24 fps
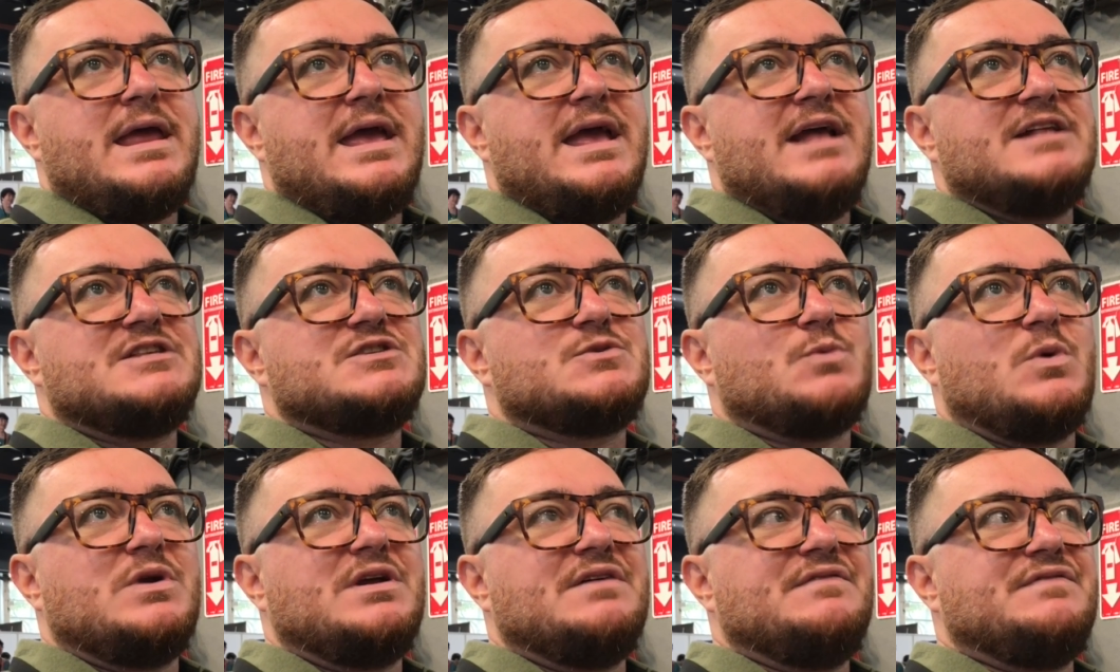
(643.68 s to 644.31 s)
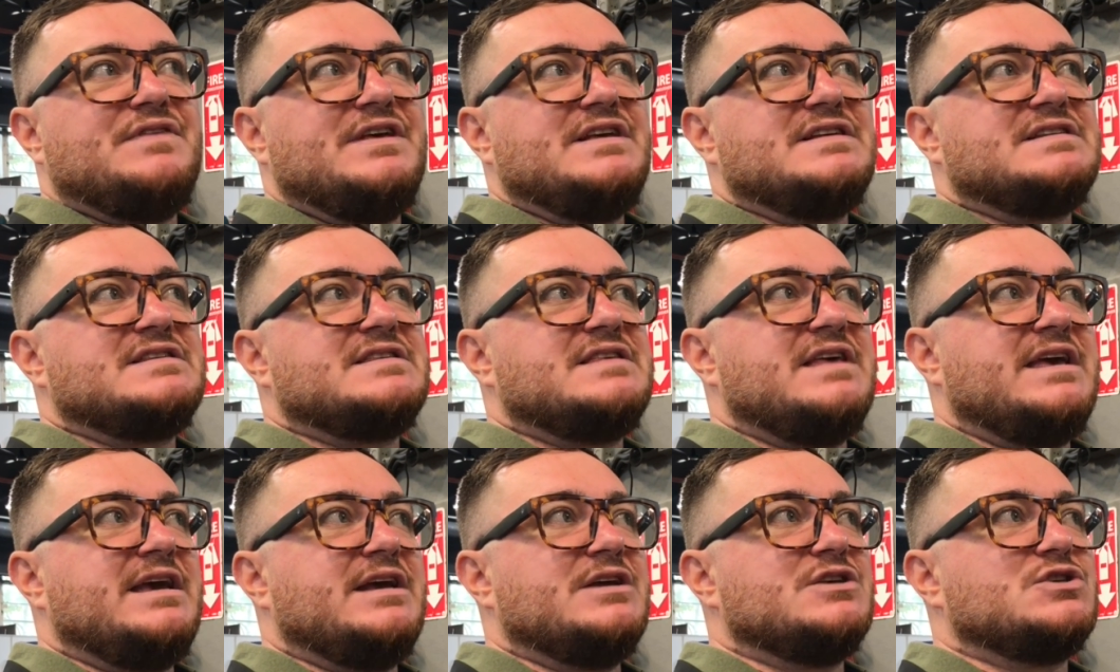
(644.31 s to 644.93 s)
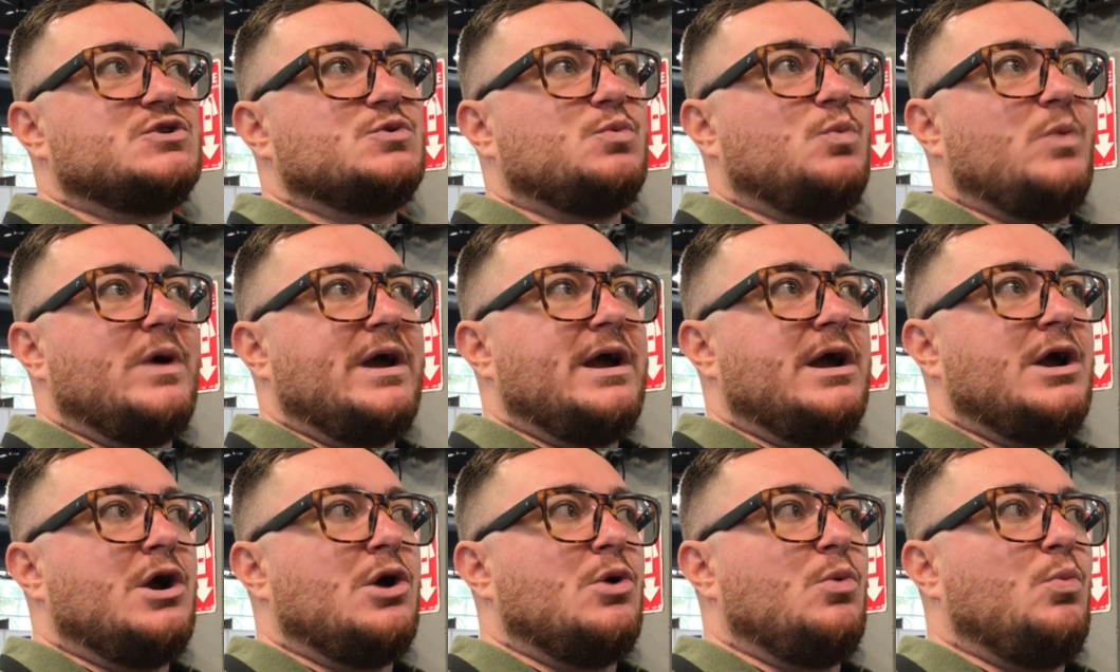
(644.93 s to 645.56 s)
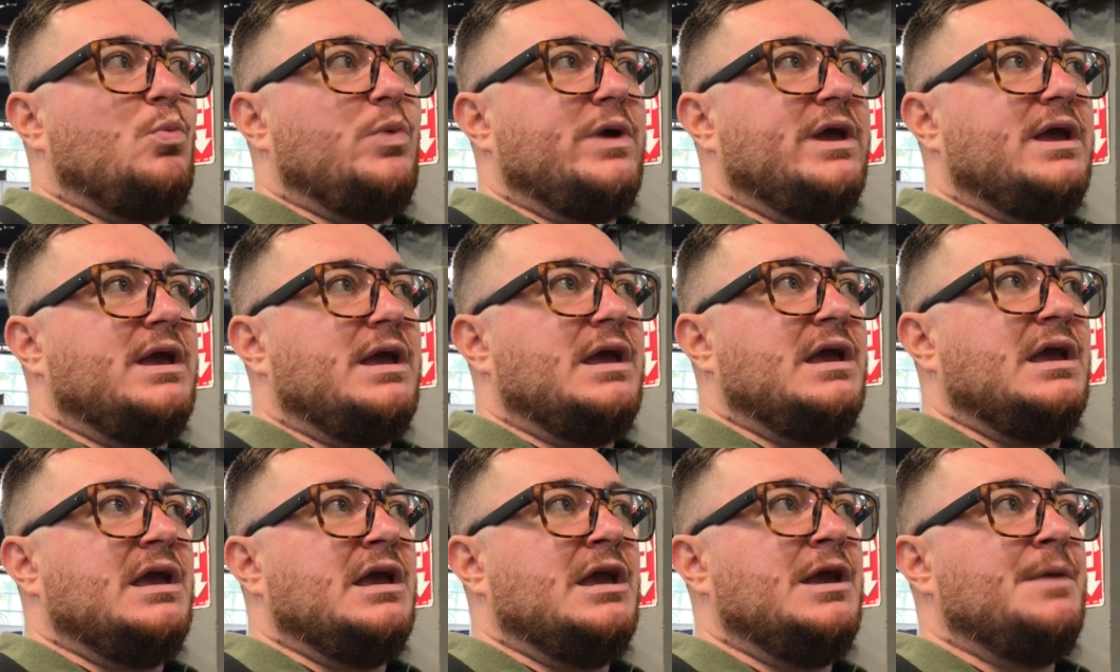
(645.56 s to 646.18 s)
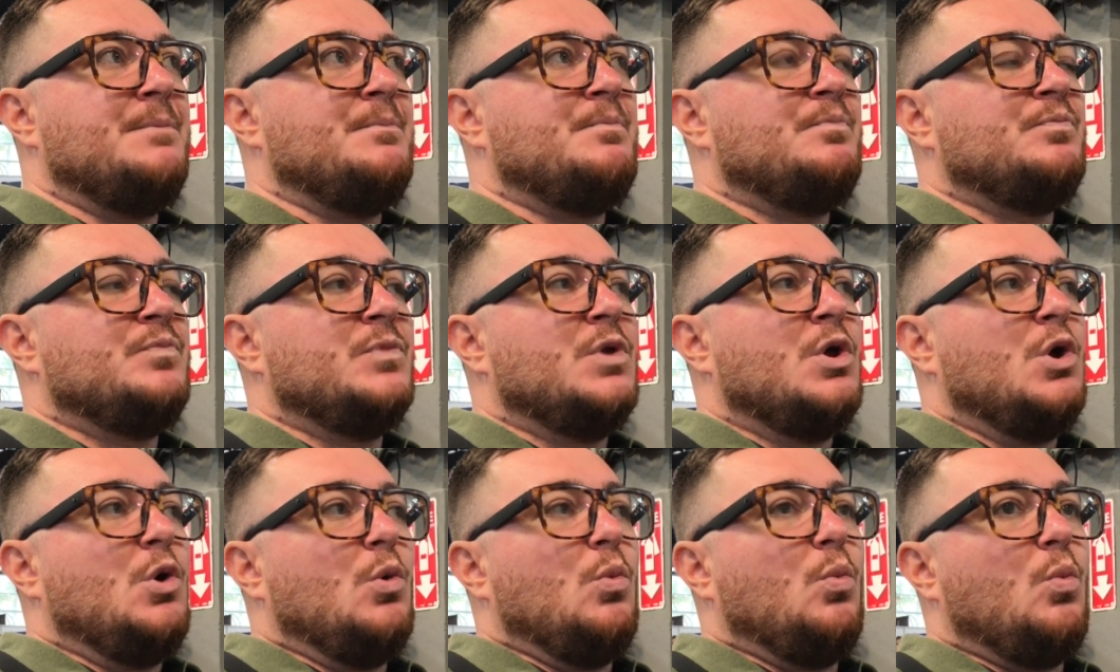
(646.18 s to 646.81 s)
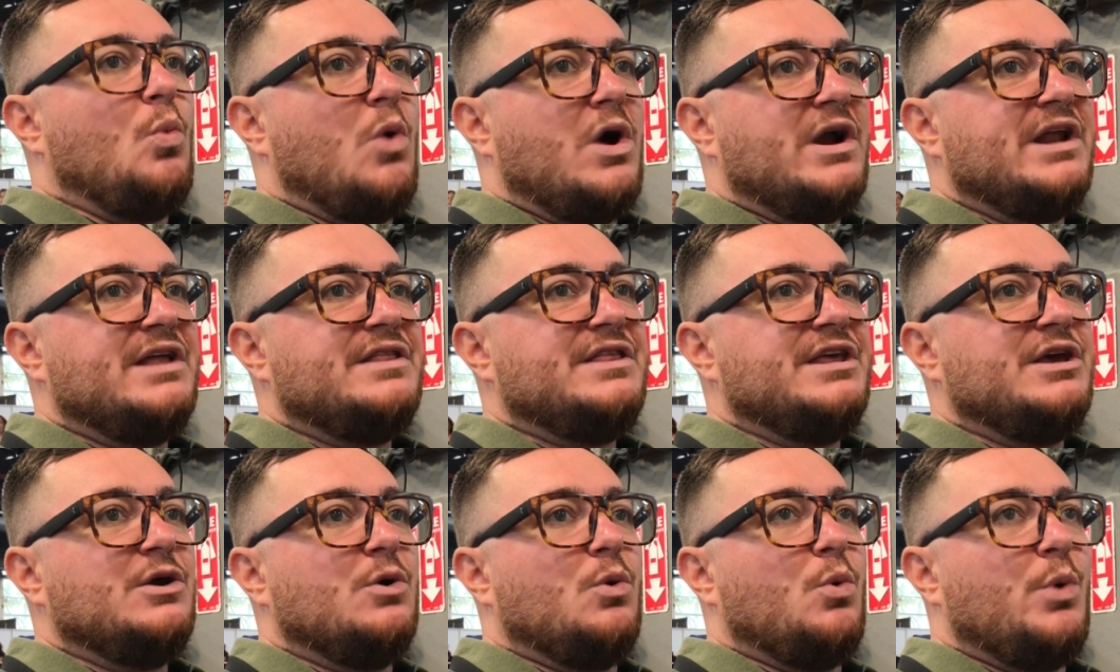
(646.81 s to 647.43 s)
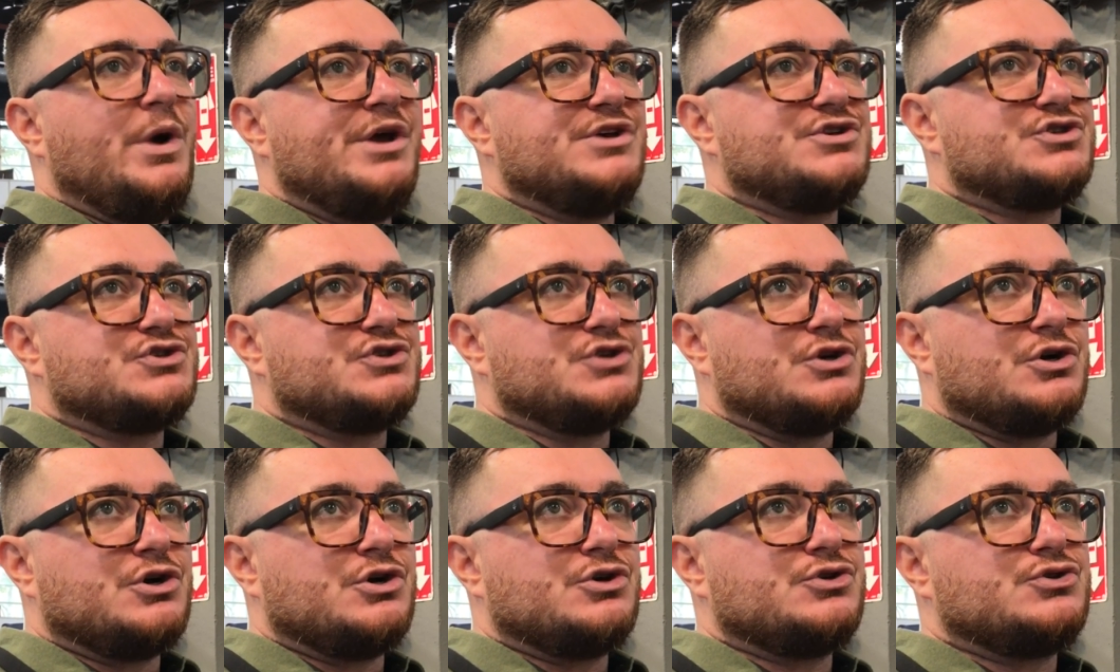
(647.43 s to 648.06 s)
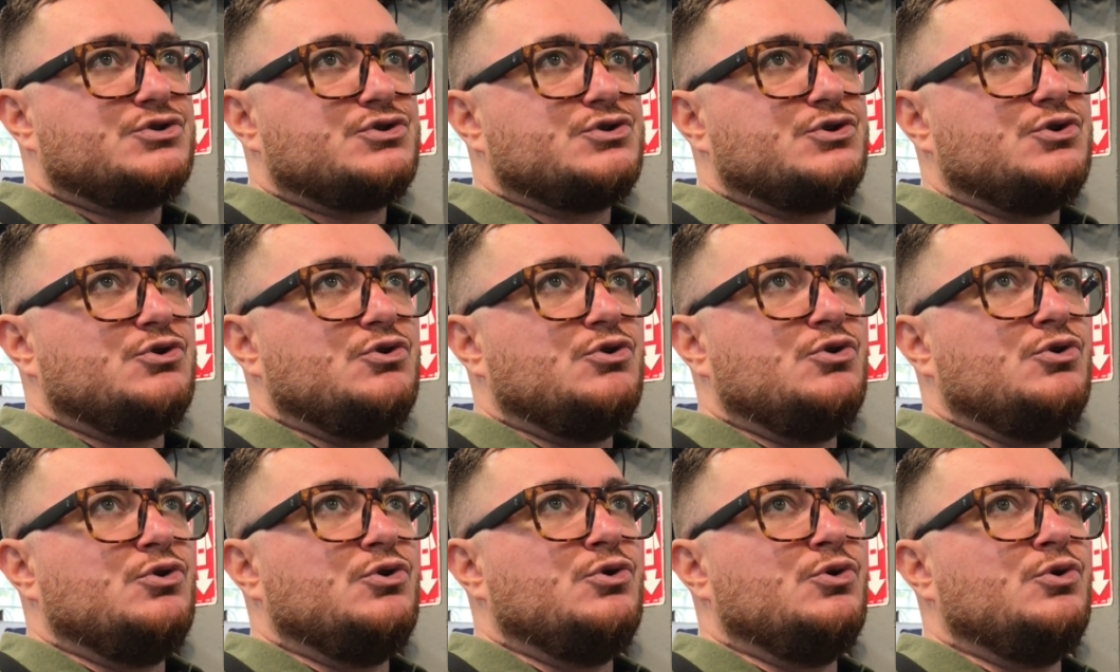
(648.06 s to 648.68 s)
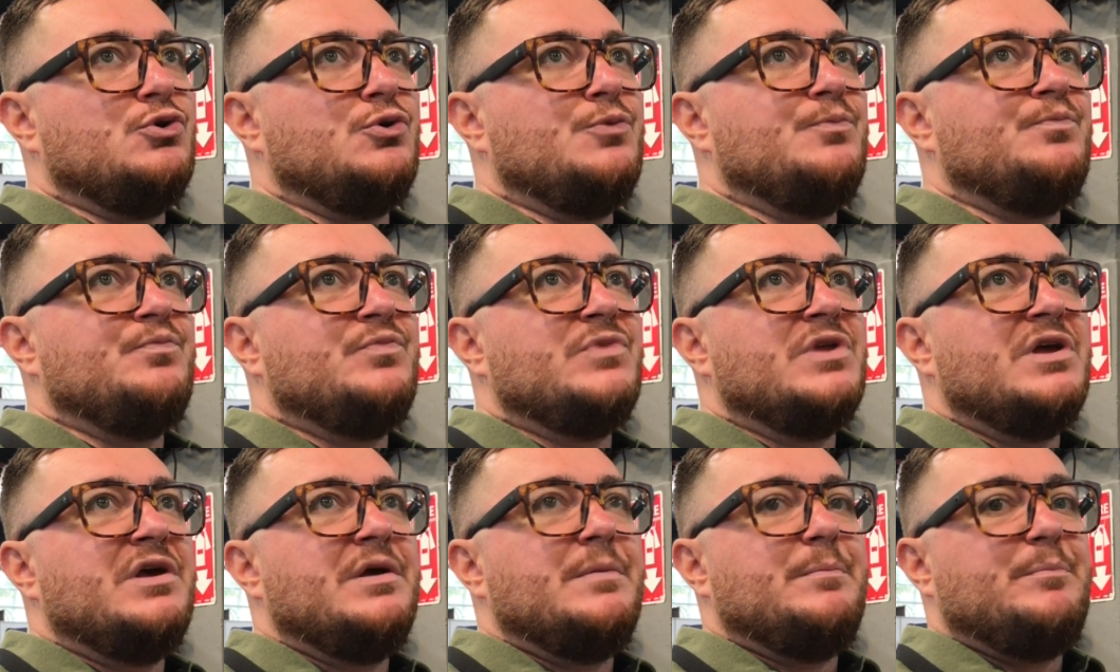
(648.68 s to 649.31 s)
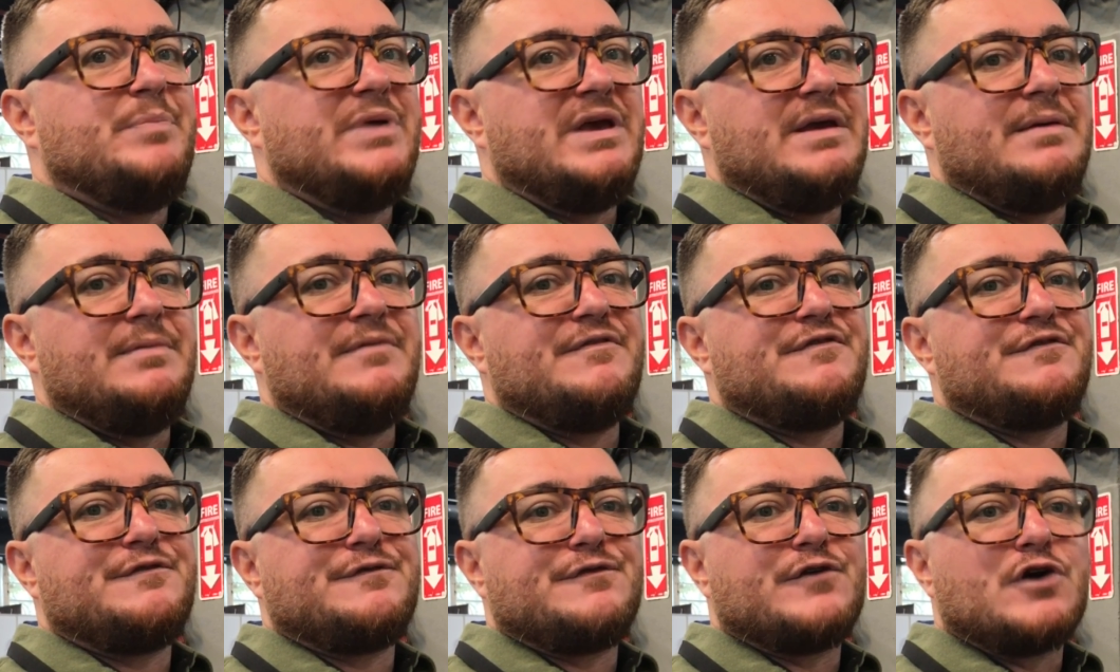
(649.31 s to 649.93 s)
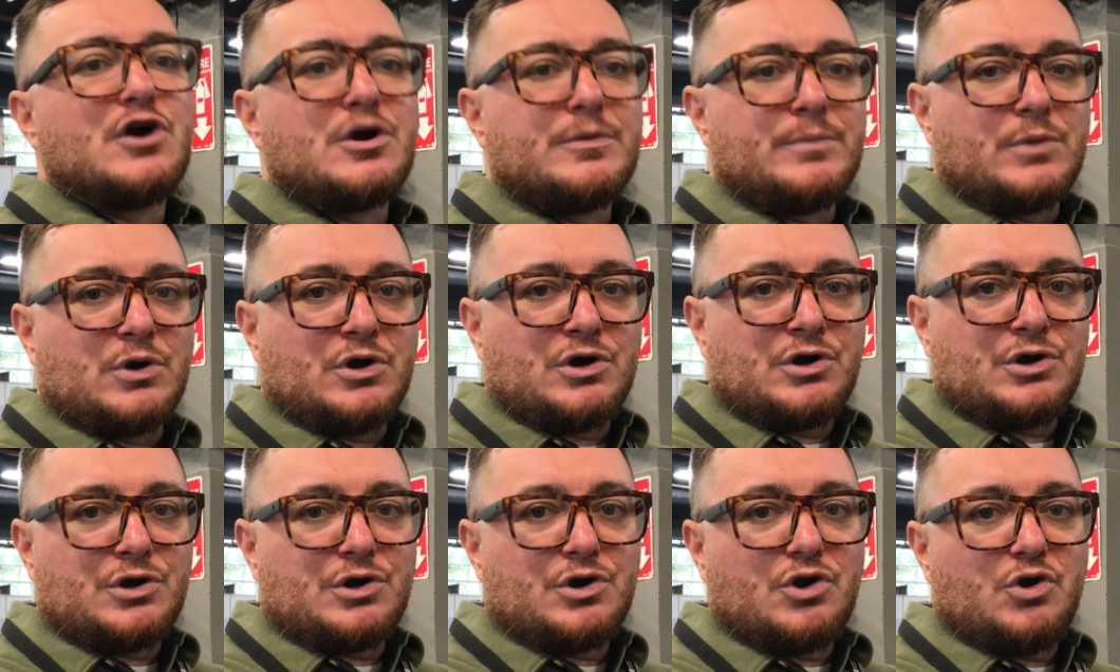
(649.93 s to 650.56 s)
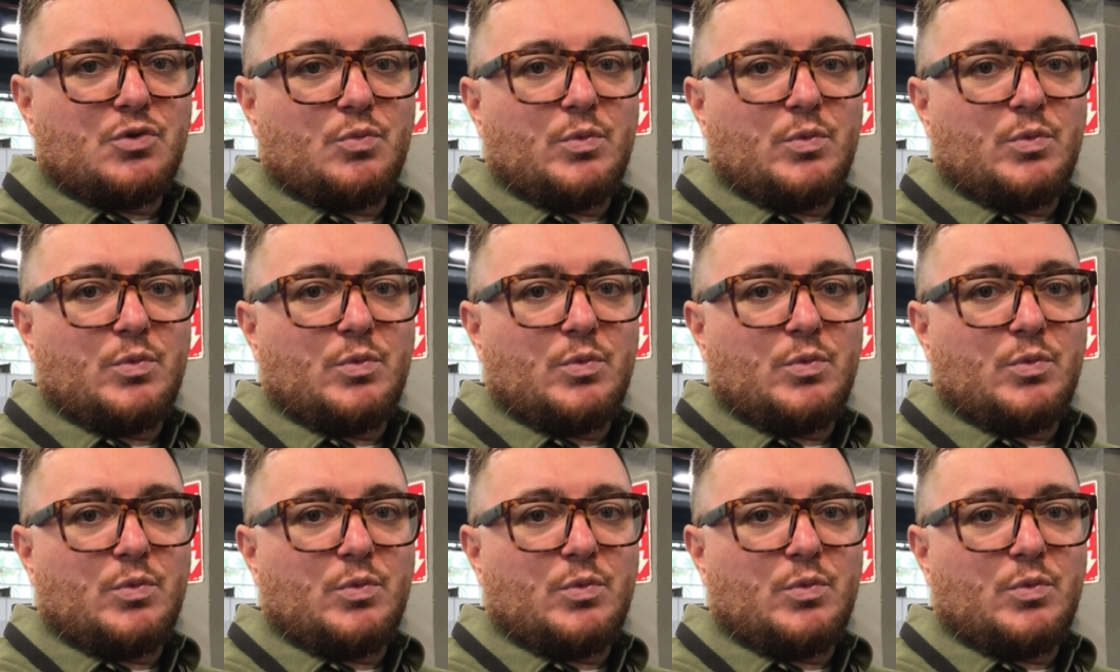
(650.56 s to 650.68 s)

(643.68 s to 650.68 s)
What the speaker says: It's one of these things where we wanted the oyster to be firmer.